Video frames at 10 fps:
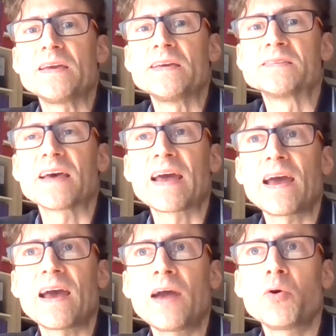is
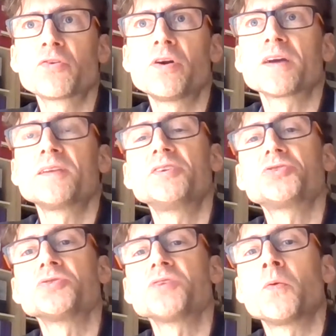our grant
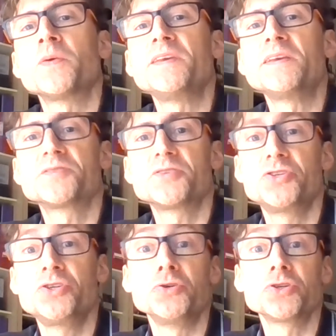conditions are with the
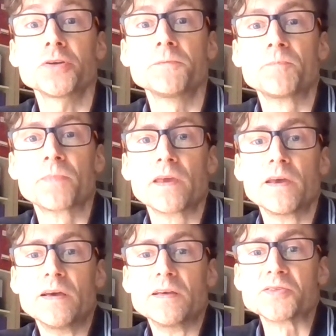institution.
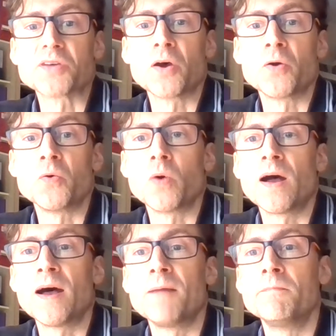So
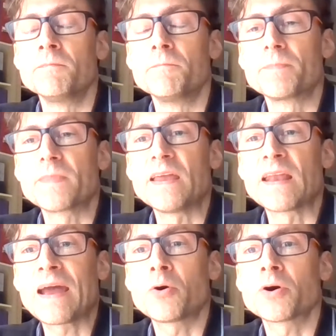
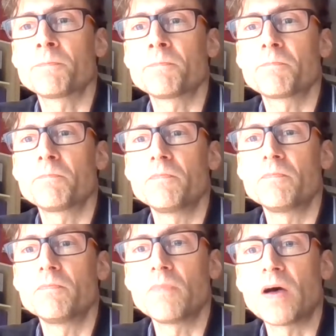in our
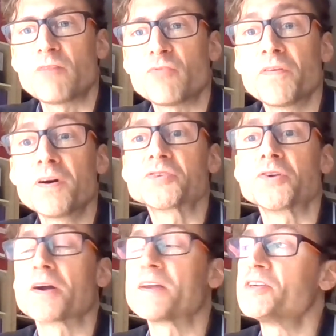revised
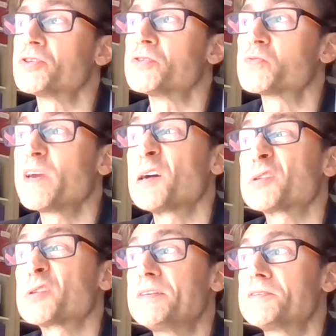grant conditions, we
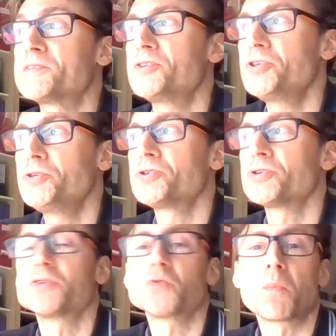ask the
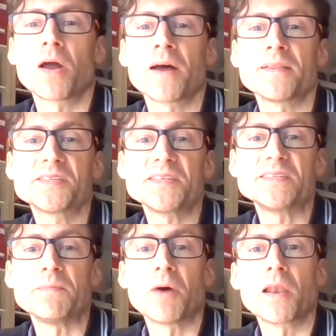institution to apply the
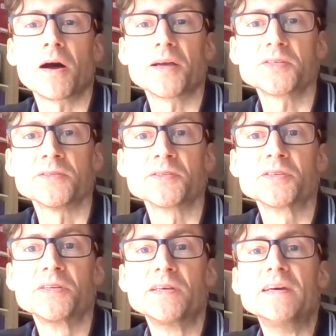CC BY license.